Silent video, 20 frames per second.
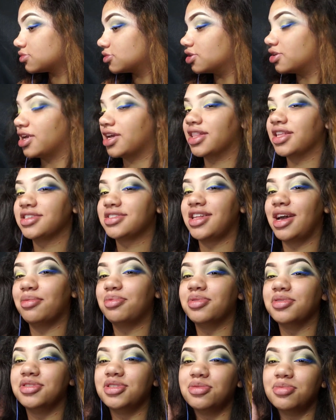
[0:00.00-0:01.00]
Okay, let's
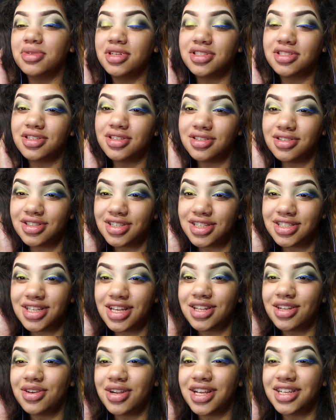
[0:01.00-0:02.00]
not put too much on because
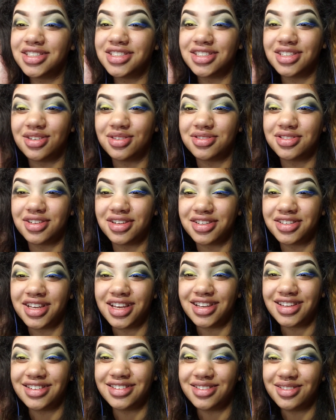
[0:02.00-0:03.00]
I know that shit gonna start
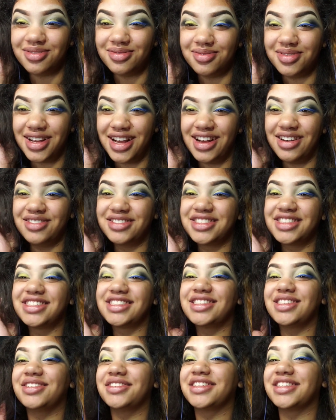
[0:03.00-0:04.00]
kicking up. I was
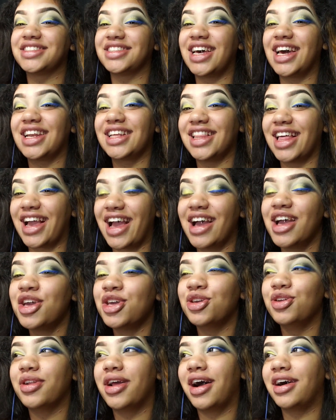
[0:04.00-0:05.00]
just so excited. Like,
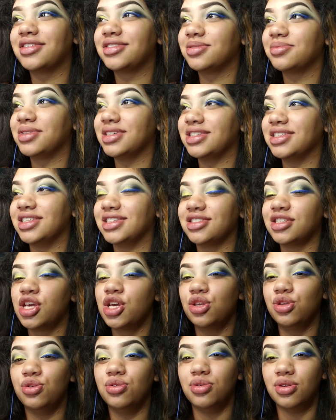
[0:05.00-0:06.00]
you know how something just,
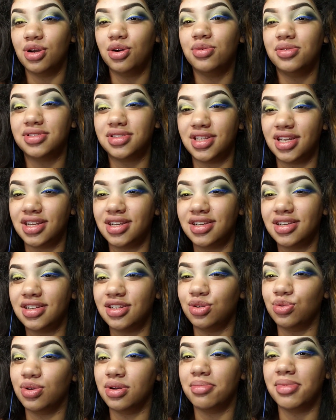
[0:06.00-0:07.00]
you know it's there
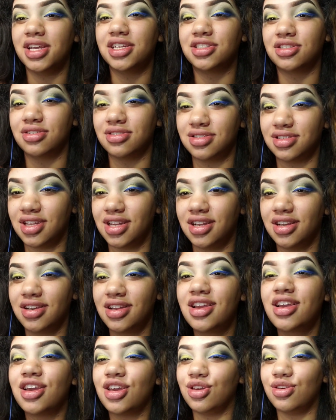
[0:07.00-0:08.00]
and you want to make sure it's there
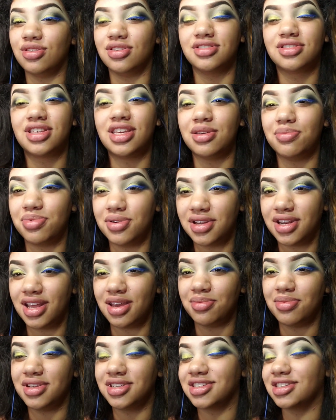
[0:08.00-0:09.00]
and you just keep putting
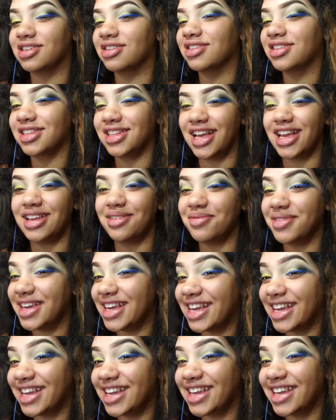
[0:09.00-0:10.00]
that bitch on? Like,
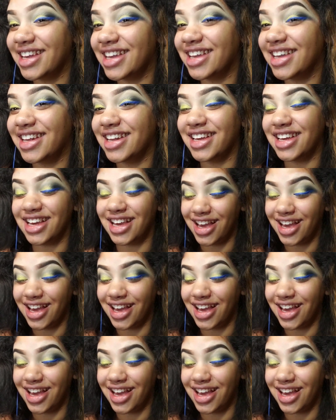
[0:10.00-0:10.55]
man.